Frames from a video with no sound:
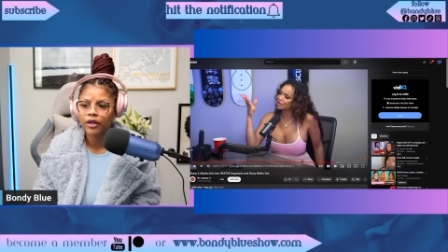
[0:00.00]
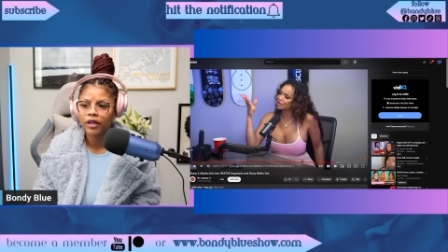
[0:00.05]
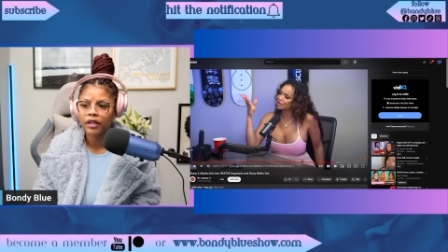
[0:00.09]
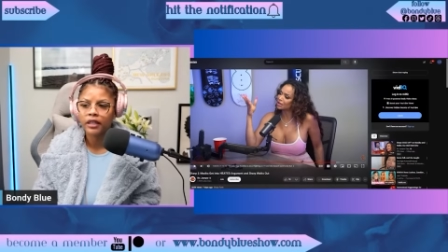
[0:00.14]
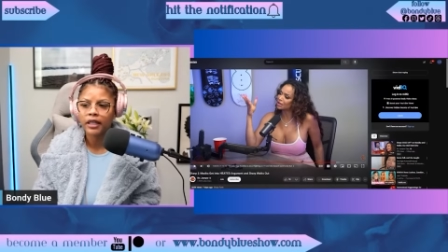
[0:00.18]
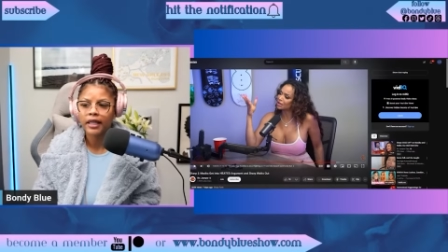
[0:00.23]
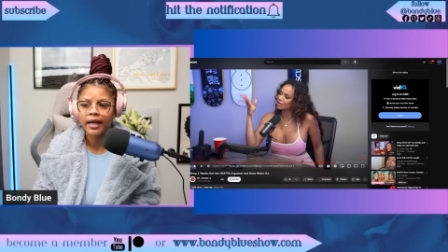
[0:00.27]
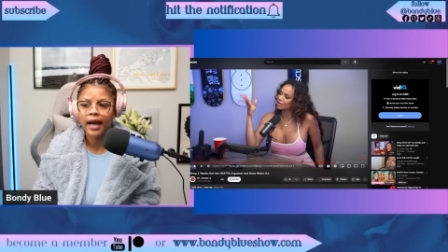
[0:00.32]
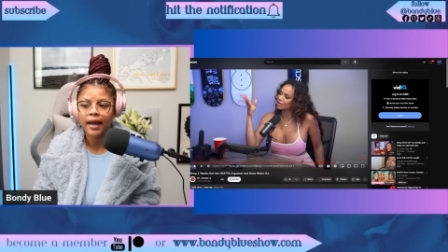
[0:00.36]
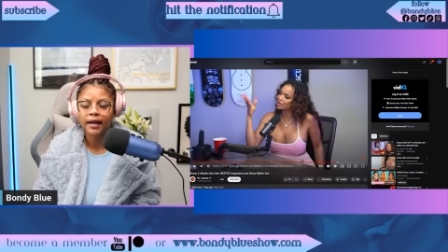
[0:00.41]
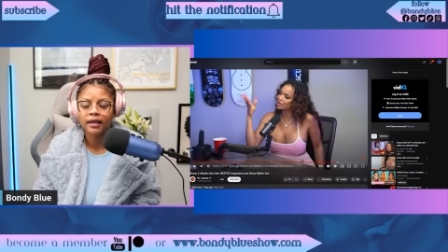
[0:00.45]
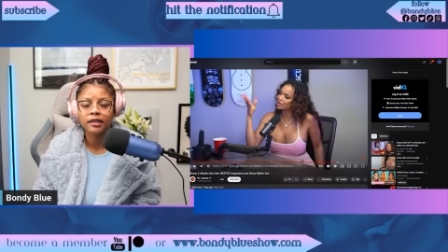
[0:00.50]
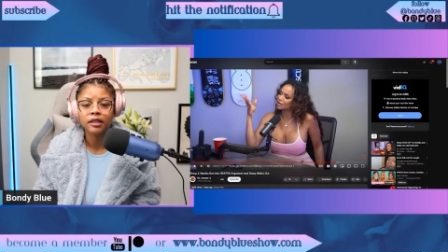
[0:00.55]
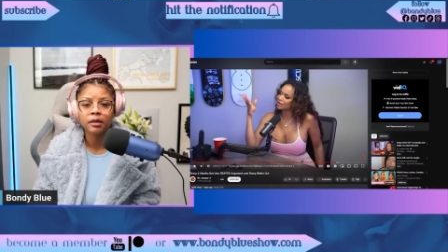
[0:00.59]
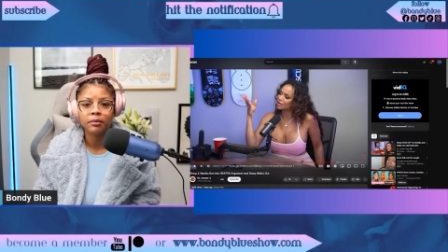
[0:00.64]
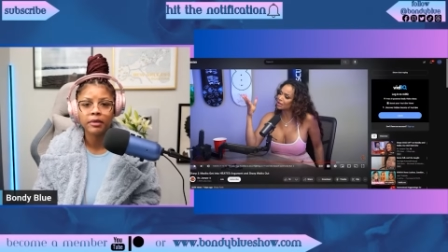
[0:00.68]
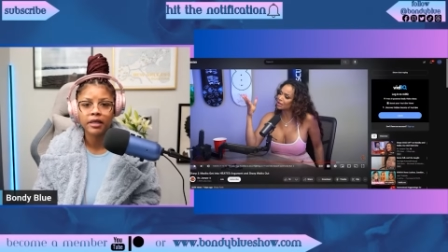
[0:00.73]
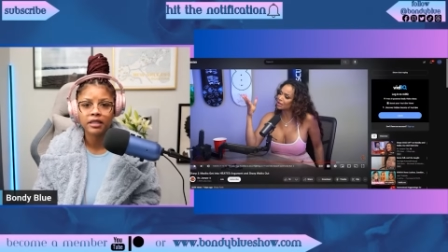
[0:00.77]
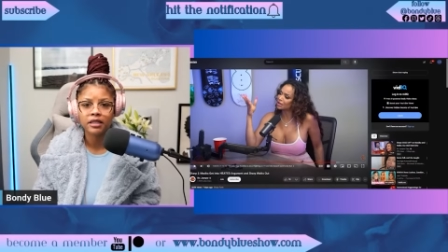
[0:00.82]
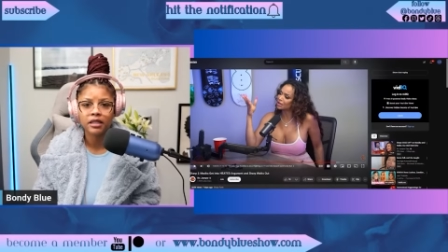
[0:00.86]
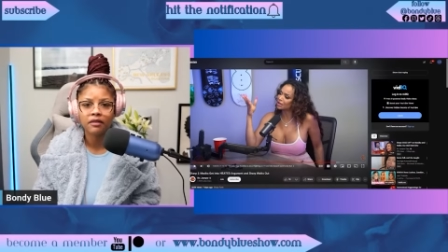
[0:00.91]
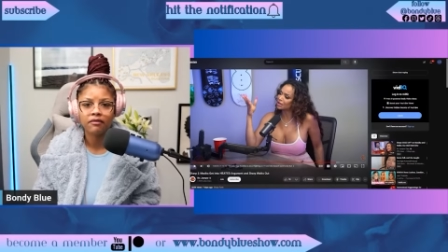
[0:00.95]
and they got in a
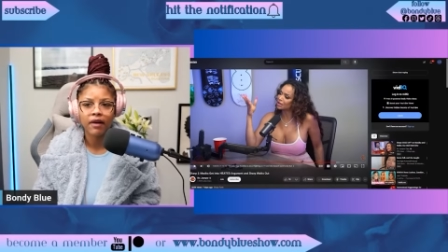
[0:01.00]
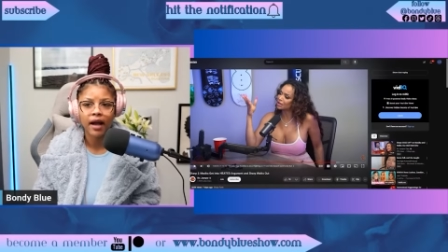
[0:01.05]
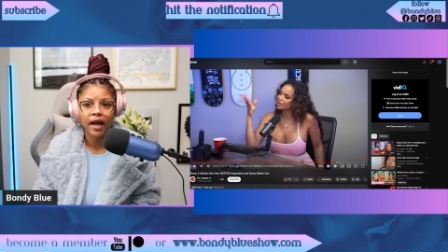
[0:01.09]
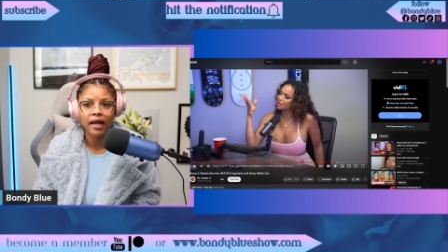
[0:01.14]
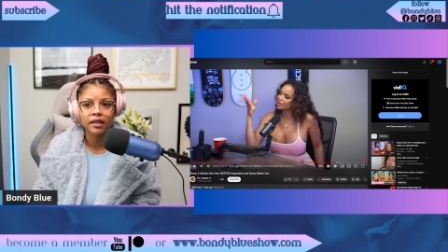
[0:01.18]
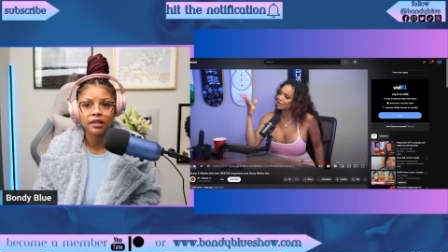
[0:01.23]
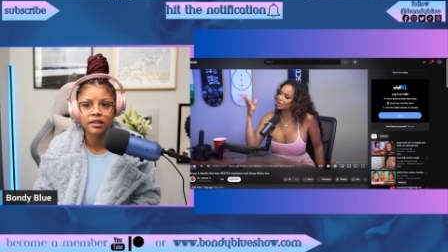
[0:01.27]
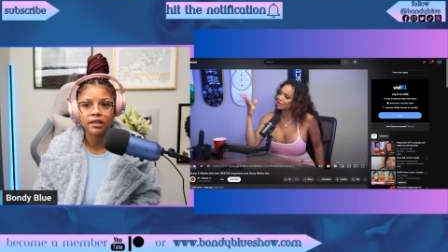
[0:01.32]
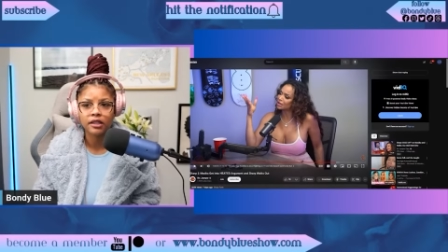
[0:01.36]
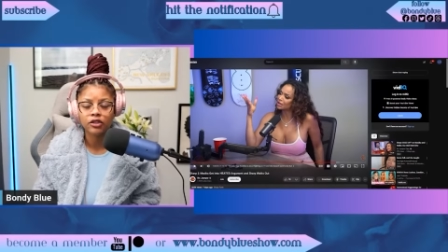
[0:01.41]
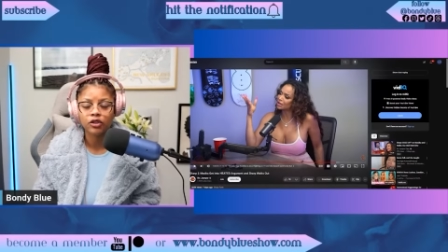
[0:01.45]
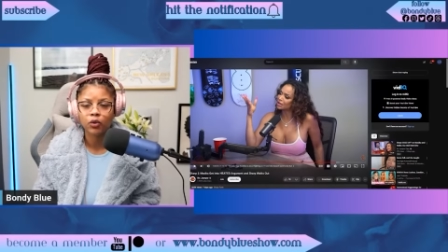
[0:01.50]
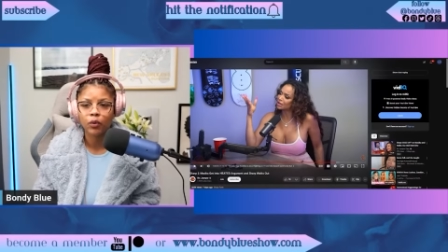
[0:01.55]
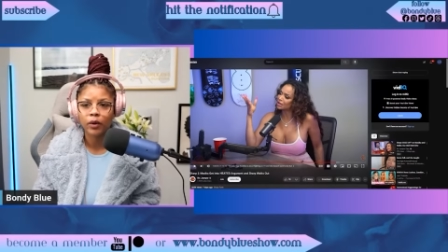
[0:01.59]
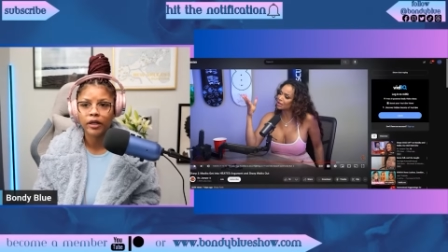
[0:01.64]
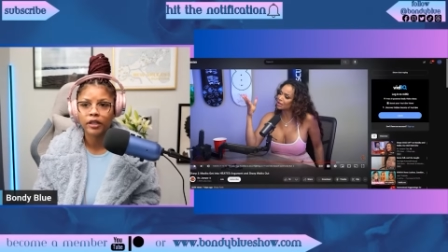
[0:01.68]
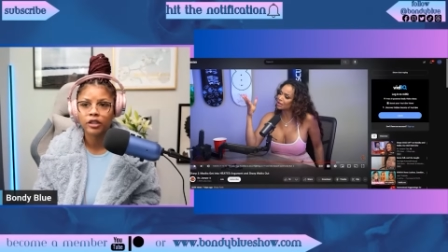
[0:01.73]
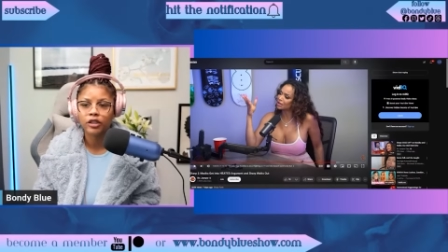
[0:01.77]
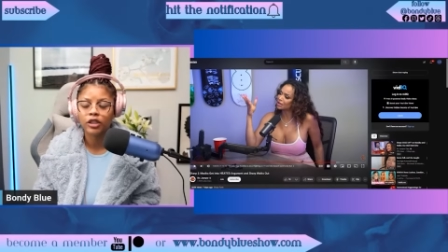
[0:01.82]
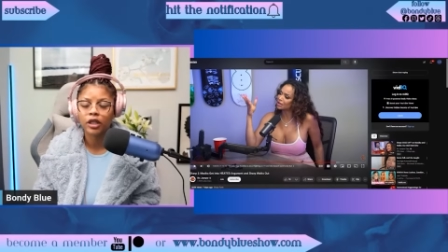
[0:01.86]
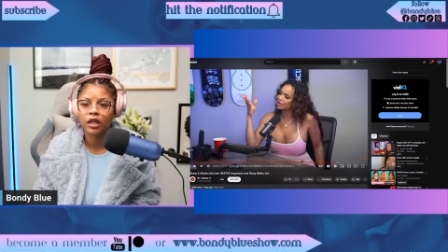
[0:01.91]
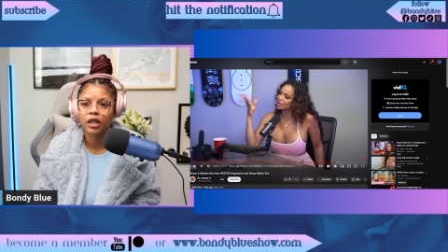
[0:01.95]
domestic violence
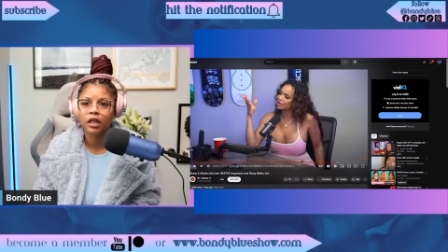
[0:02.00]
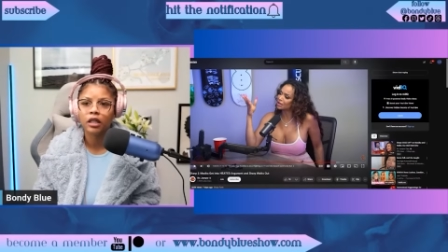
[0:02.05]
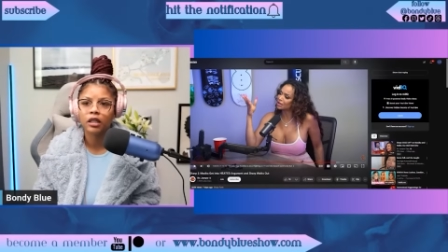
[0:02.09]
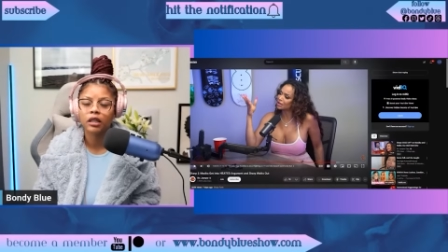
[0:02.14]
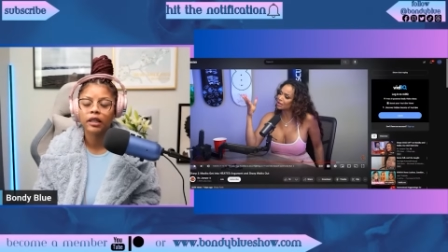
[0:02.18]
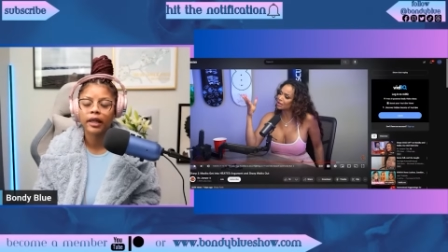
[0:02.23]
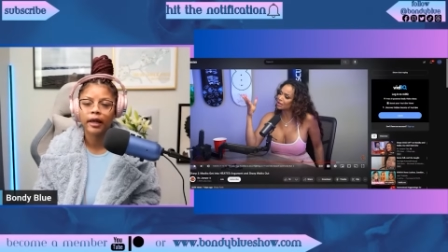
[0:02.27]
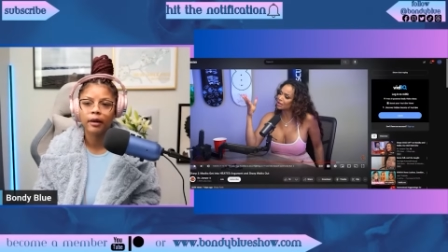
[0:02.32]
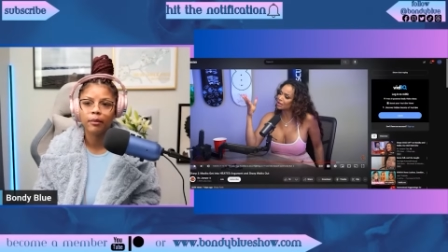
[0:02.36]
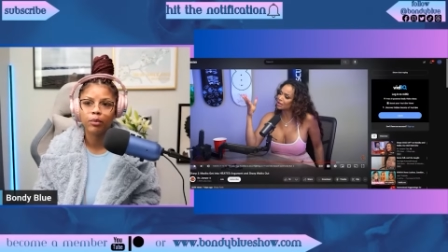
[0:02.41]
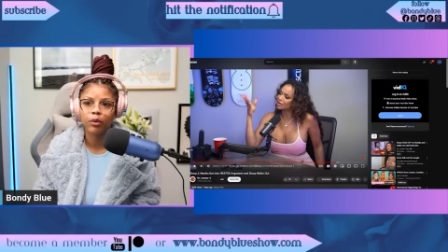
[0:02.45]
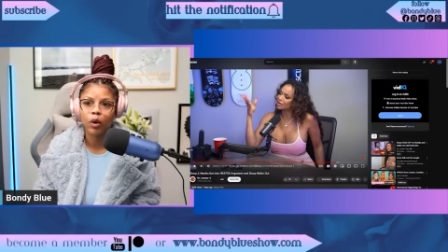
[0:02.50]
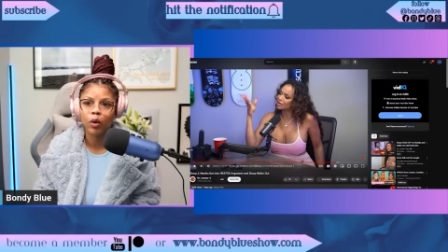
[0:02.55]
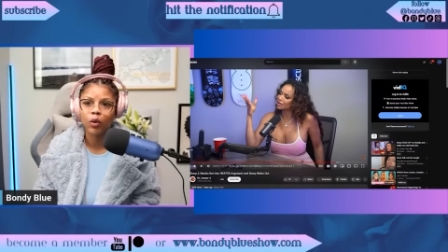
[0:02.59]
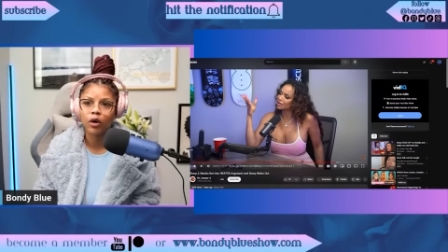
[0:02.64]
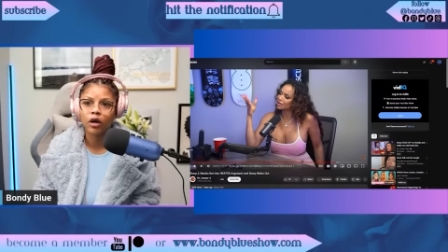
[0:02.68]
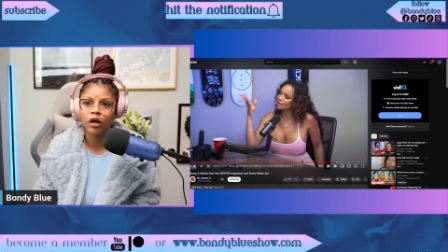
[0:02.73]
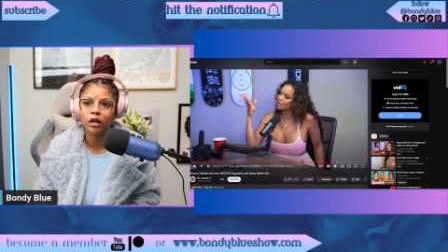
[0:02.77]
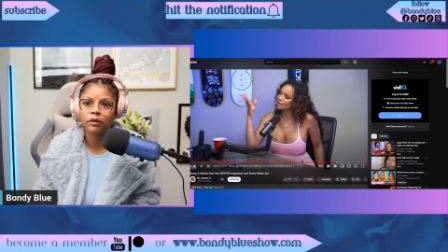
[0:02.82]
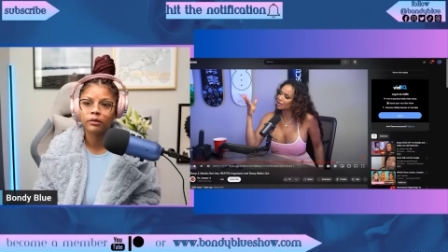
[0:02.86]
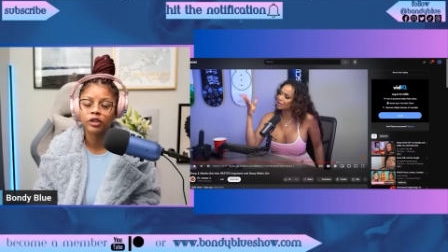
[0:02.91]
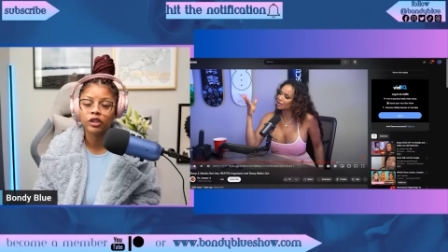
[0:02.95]
situation. They broke
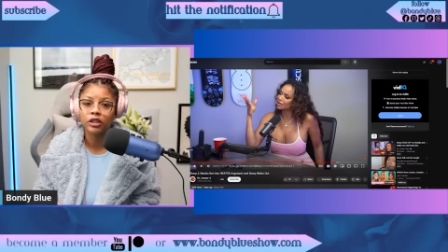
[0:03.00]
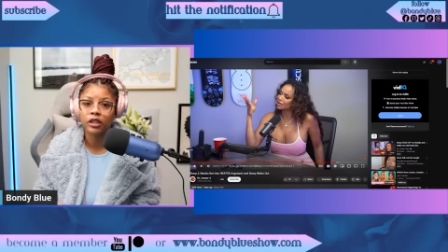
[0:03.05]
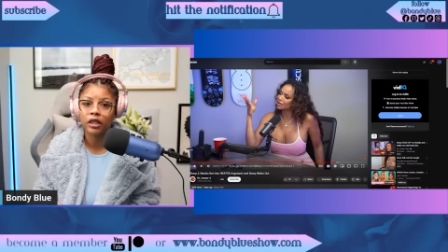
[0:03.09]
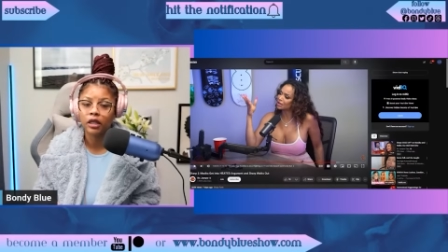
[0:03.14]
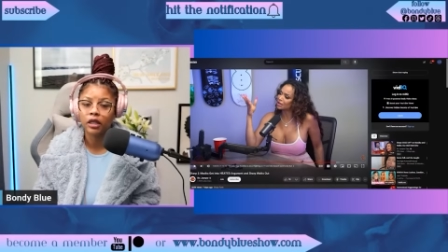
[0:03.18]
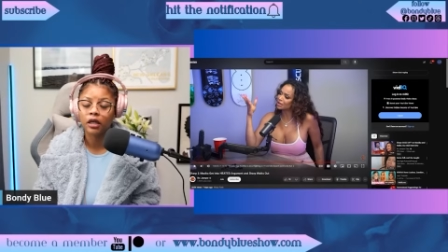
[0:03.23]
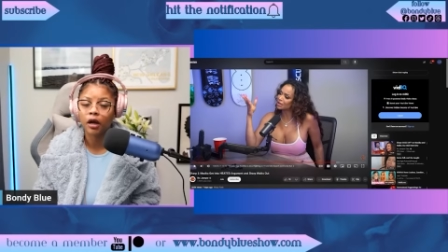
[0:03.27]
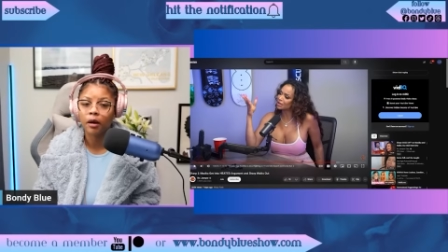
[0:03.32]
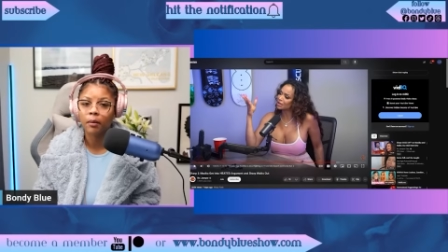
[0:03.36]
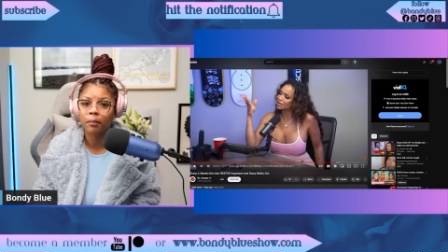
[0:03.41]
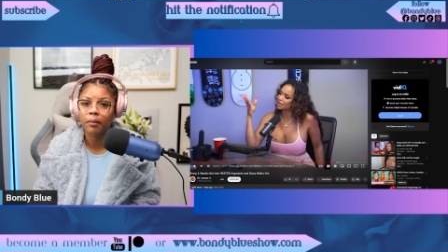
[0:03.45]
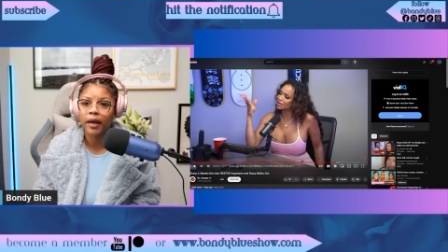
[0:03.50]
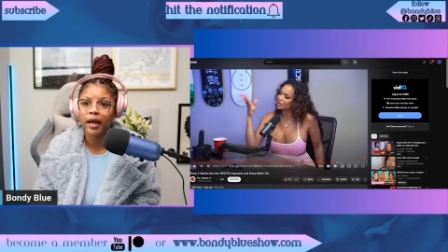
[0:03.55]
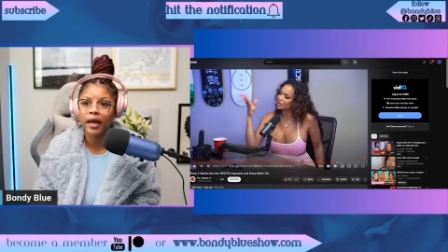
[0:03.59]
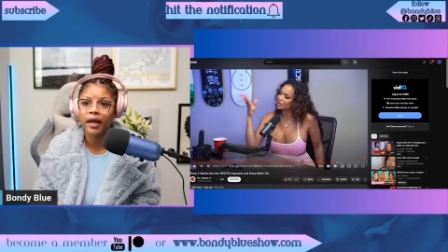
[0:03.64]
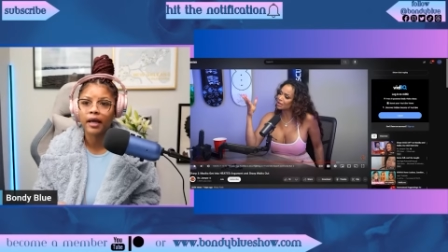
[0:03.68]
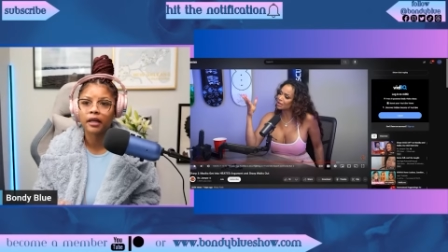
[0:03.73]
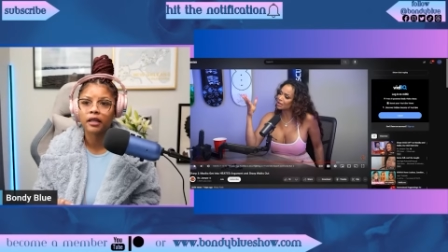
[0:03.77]
up. She didn't come back.